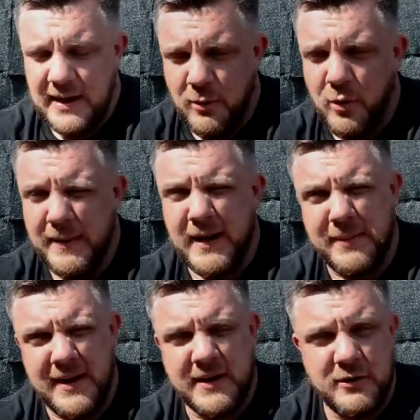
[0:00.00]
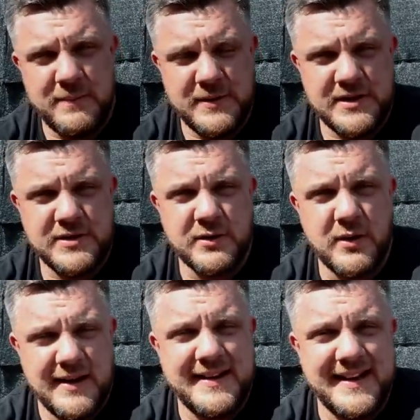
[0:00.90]
I'm hoping I'll be in a good position
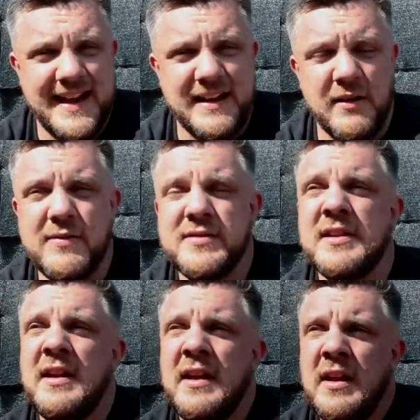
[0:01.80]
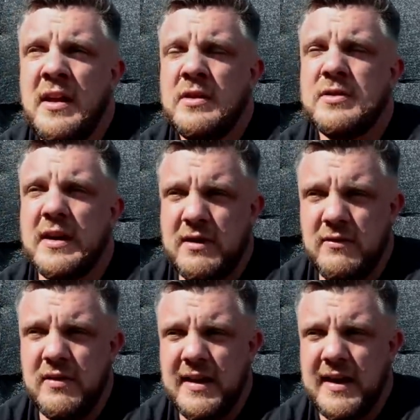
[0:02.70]
going into deadlifts, so I can
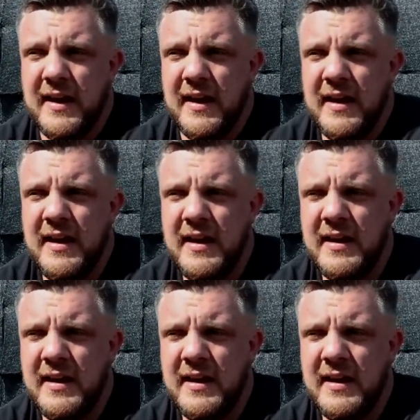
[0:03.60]
really kind of,